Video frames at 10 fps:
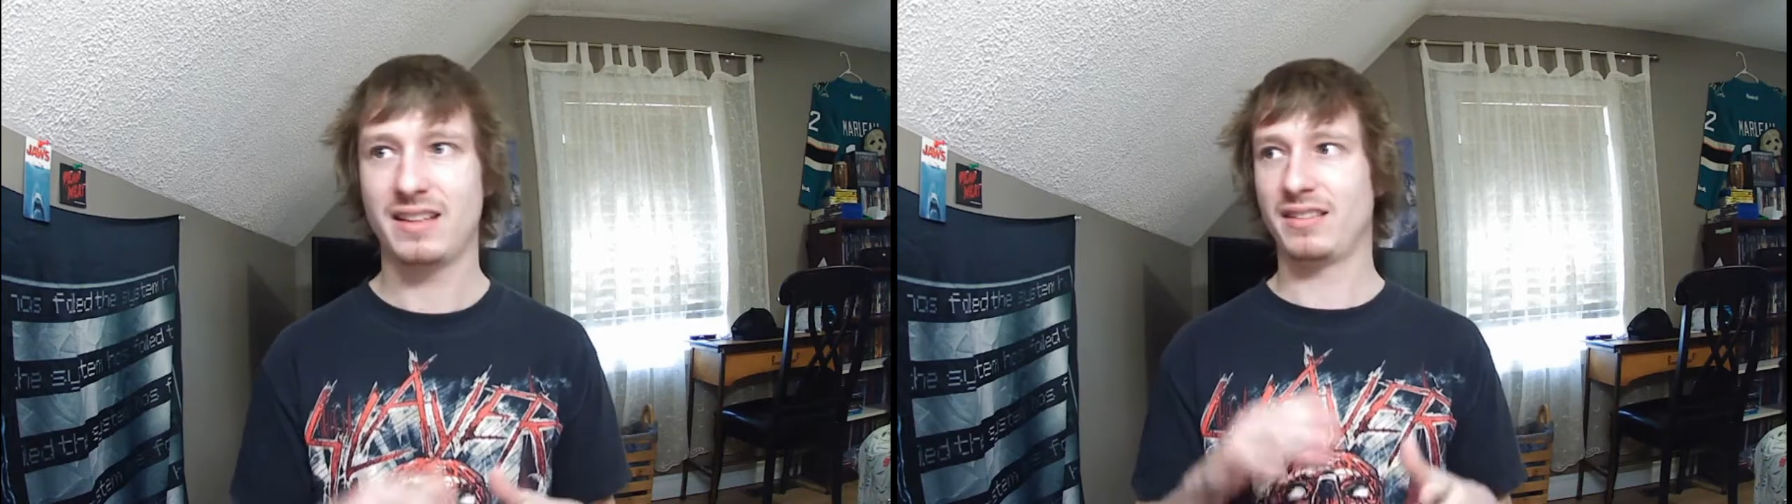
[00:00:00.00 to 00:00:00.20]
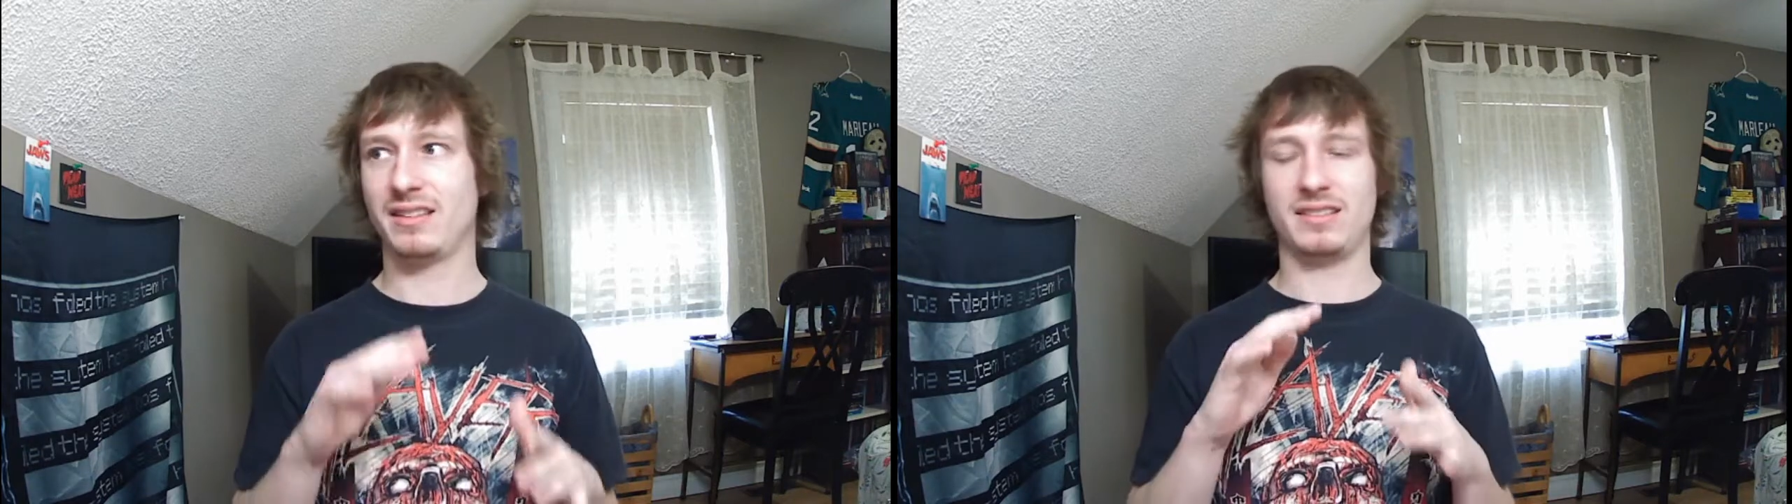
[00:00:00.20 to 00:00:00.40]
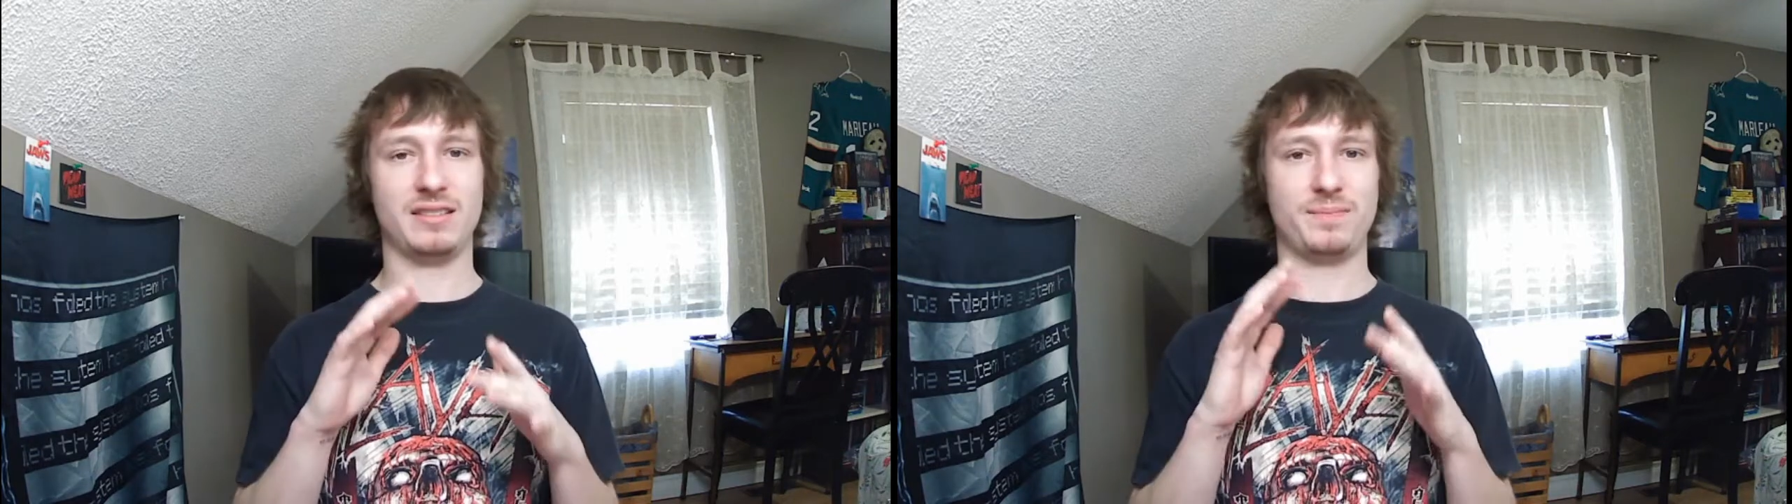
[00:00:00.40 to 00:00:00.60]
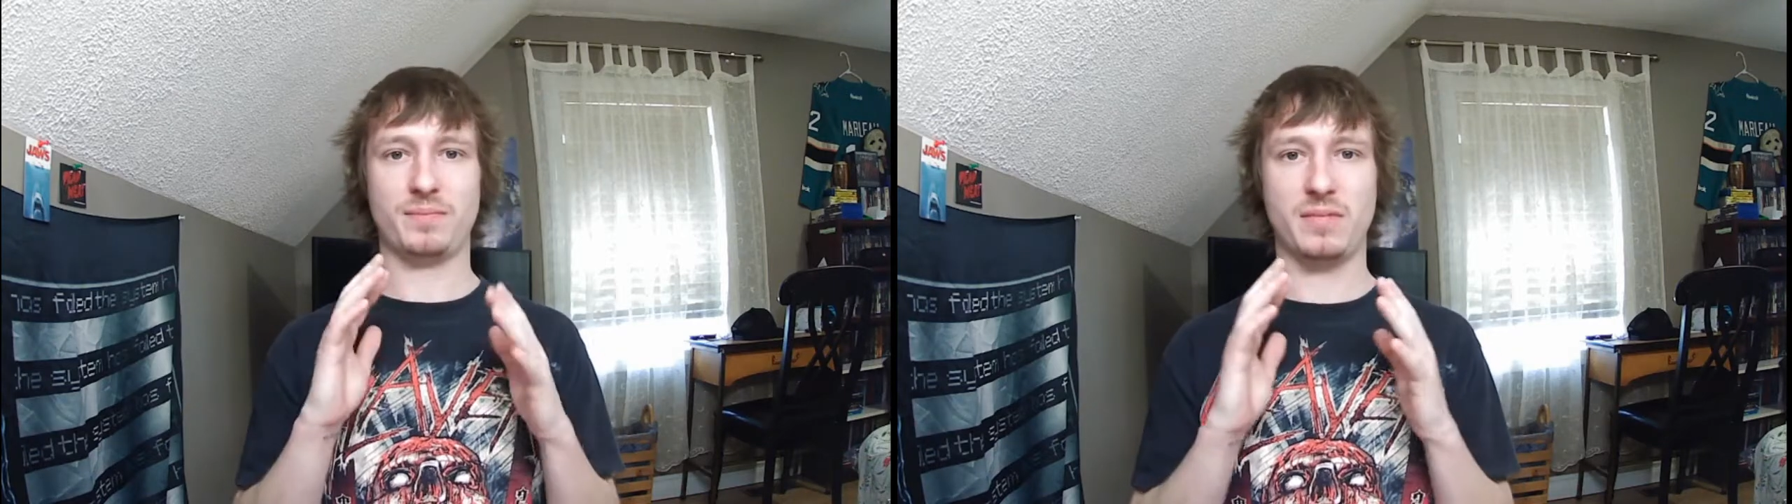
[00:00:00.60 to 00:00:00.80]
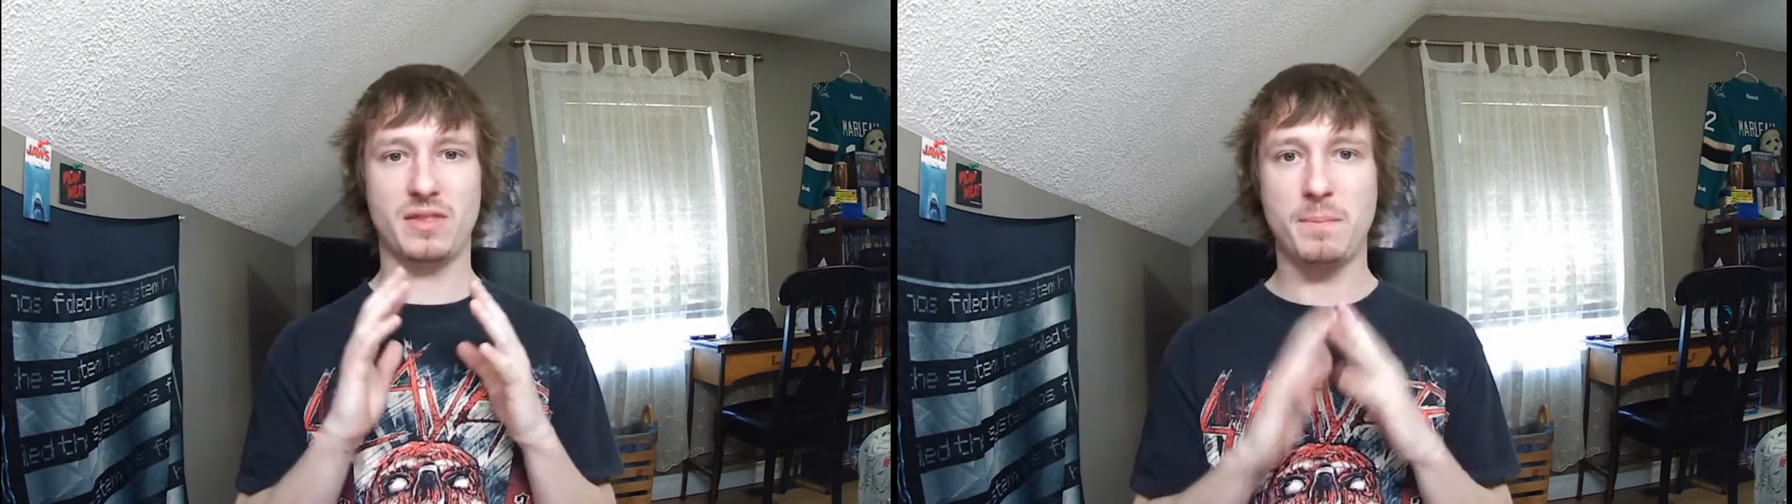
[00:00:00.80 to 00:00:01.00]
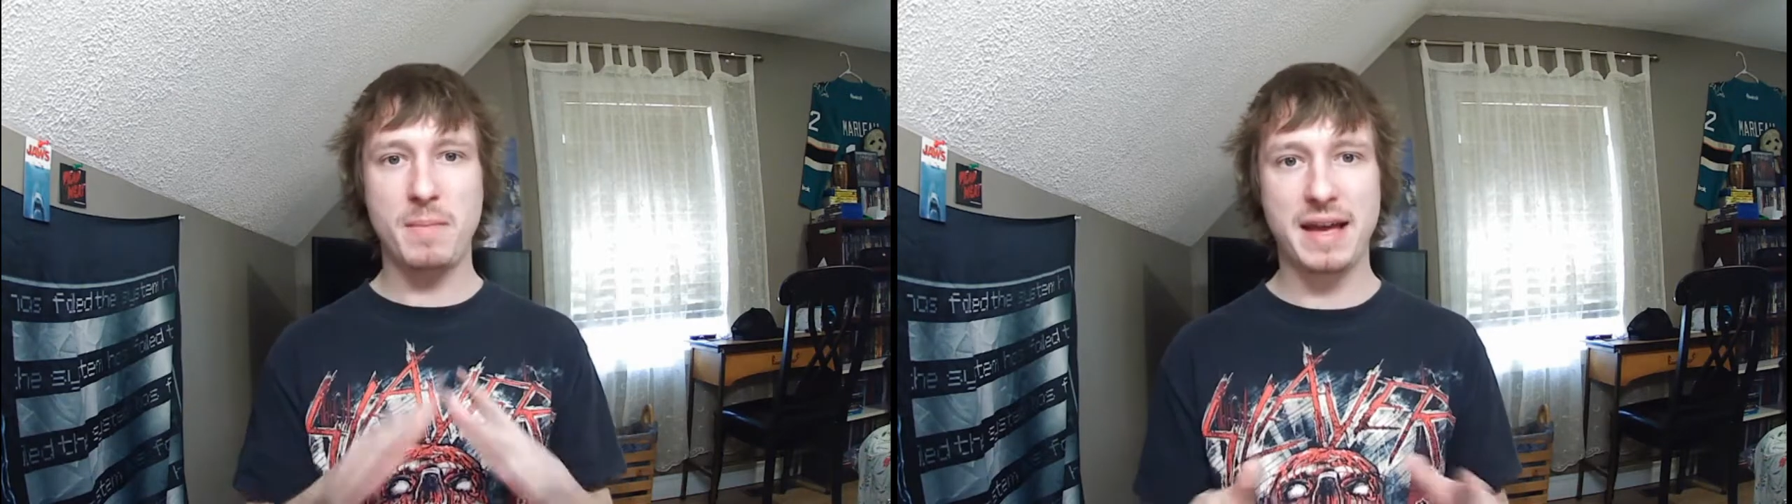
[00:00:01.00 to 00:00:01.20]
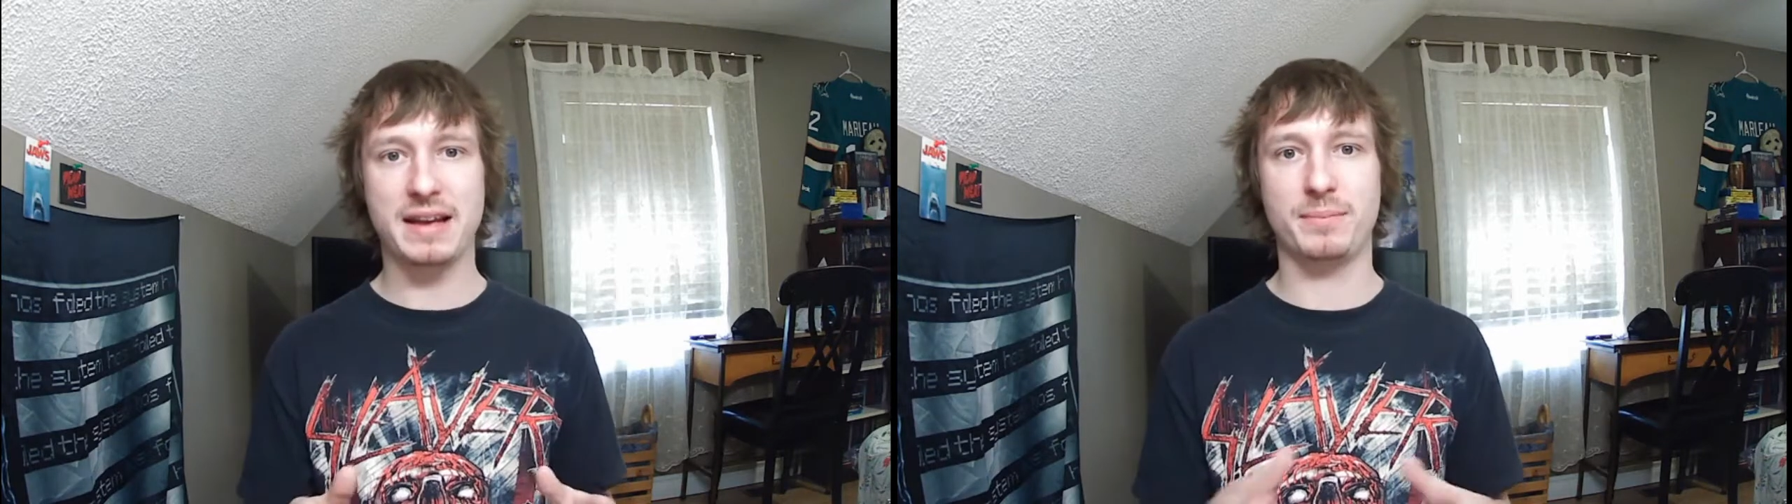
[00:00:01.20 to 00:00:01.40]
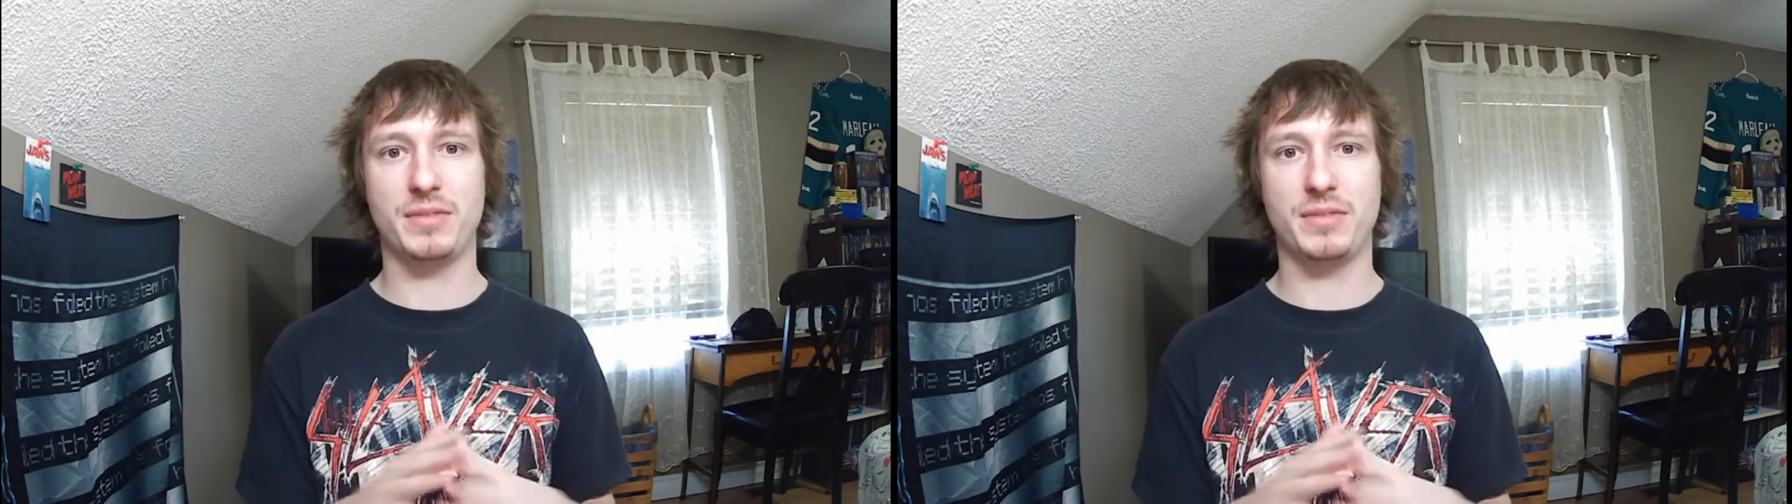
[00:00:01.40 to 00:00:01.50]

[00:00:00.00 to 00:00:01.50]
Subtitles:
The the makeup,